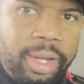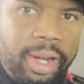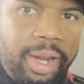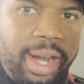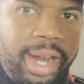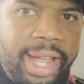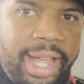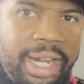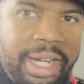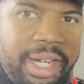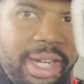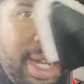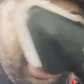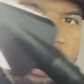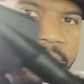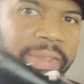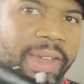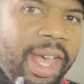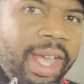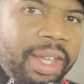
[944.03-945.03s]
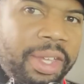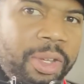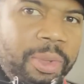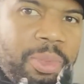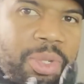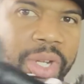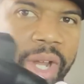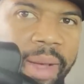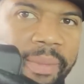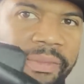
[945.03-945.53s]
All right, handy dandy vacuum,
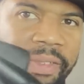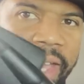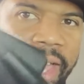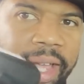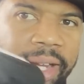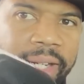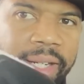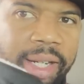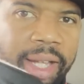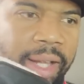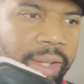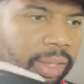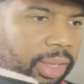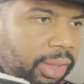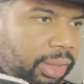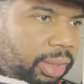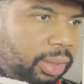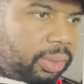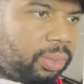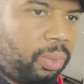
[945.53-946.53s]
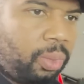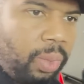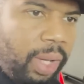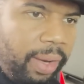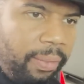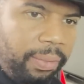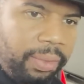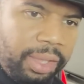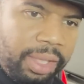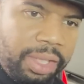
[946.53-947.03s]
shop vac. Now let's
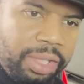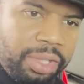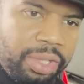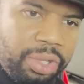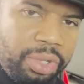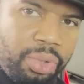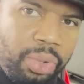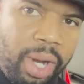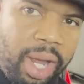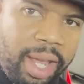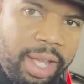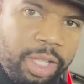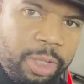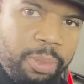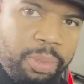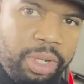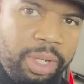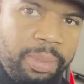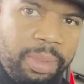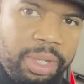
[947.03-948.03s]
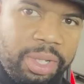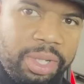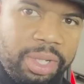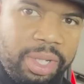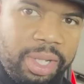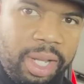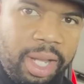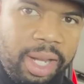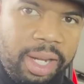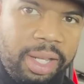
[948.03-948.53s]
wait for this to dry. It's pretty much
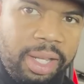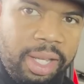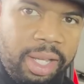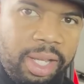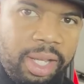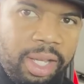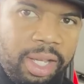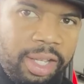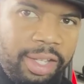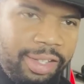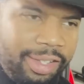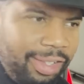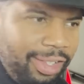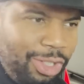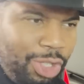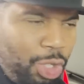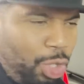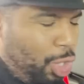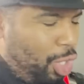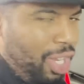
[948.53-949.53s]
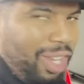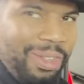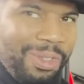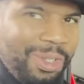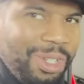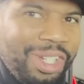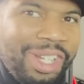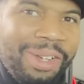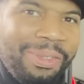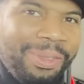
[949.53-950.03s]
done.
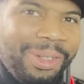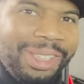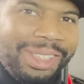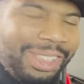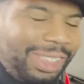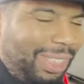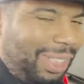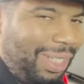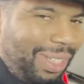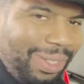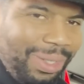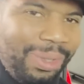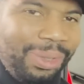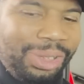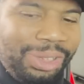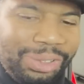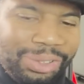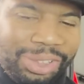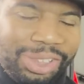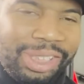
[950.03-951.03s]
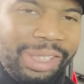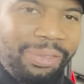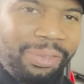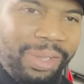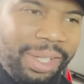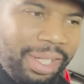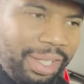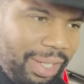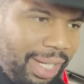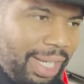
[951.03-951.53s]
Huge difference, huge
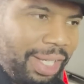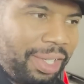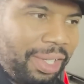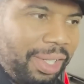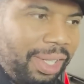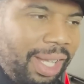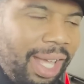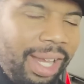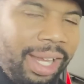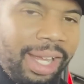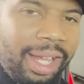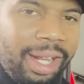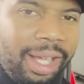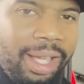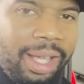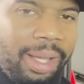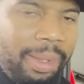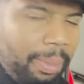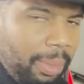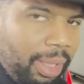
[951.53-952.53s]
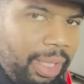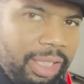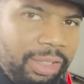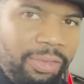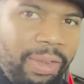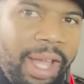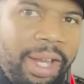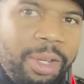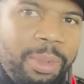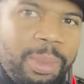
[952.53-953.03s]
difference. You guys are gonna like it. But let's
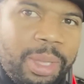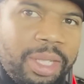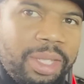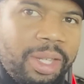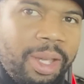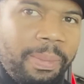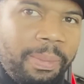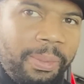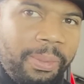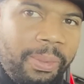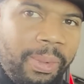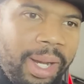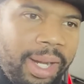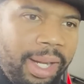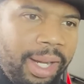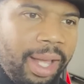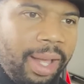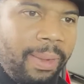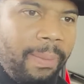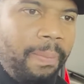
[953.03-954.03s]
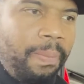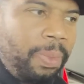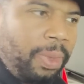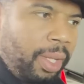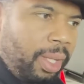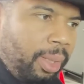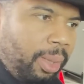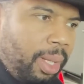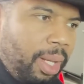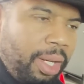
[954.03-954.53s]
vacuum this up right now.
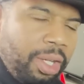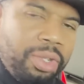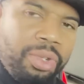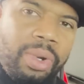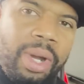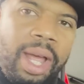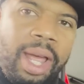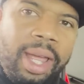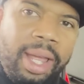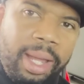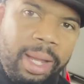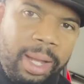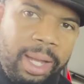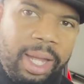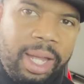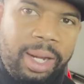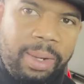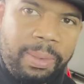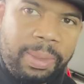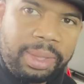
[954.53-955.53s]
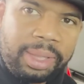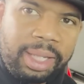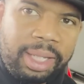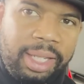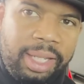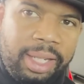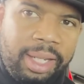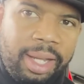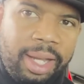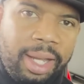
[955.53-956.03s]
Let it dry, hit it with the
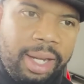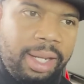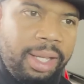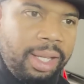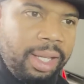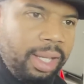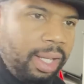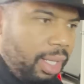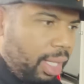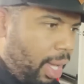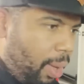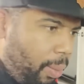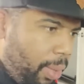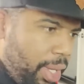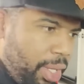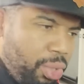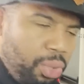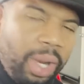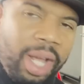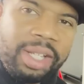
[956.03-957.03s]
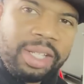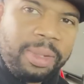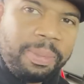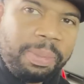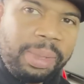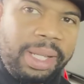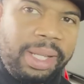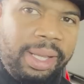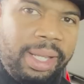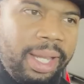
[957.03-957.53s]
heat gun. That way it dries
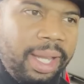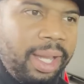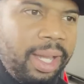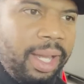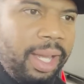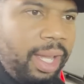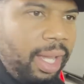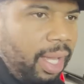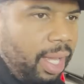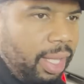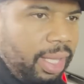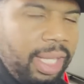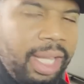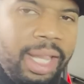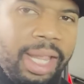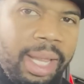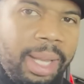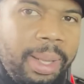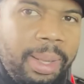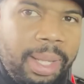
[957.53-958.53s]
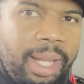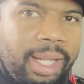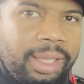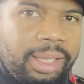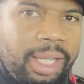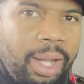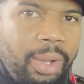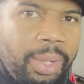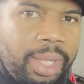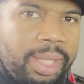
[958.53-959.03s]
completely, and then that's
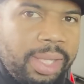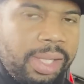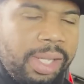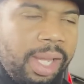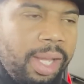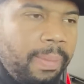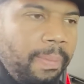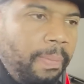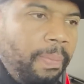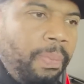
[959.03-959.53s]
how it sits.